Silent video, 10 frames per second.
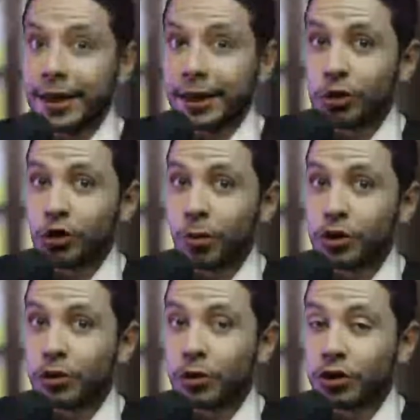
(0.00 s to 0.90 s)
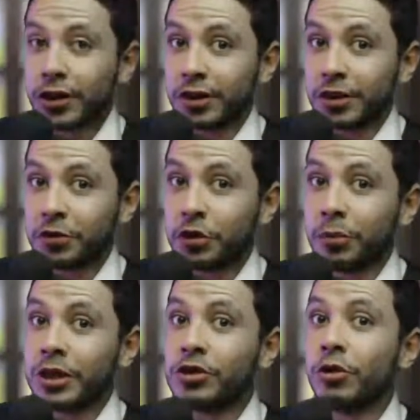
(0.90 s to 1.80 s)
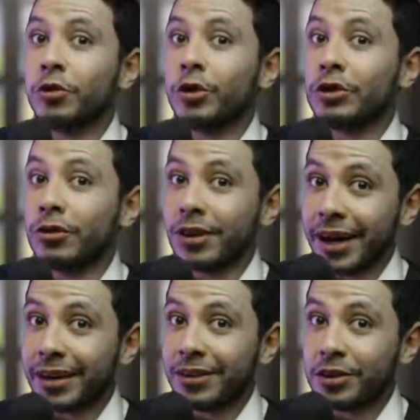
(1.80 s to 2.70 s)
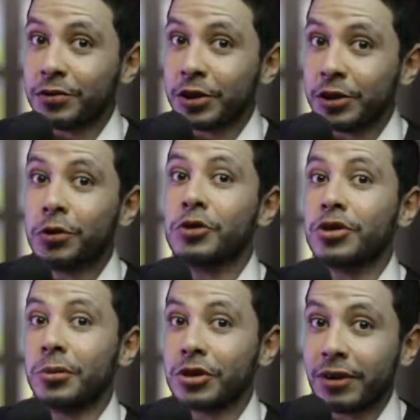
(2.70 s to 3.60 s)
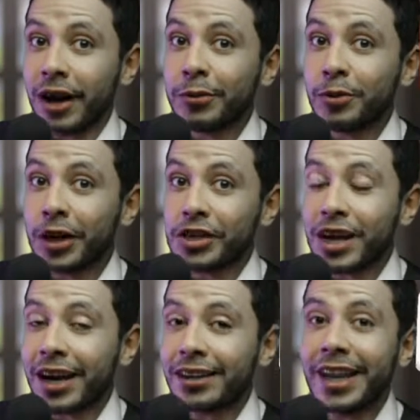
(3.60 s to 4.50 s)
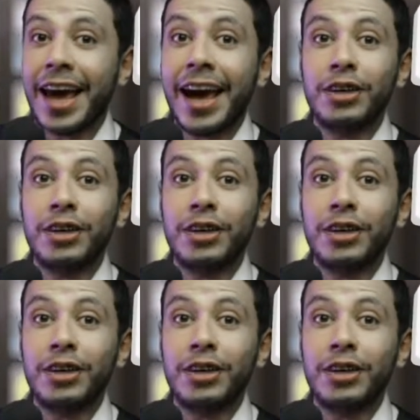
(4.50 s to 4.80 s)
you so much for watching this video. Please don't forget to like this video, subscribe to my channel, and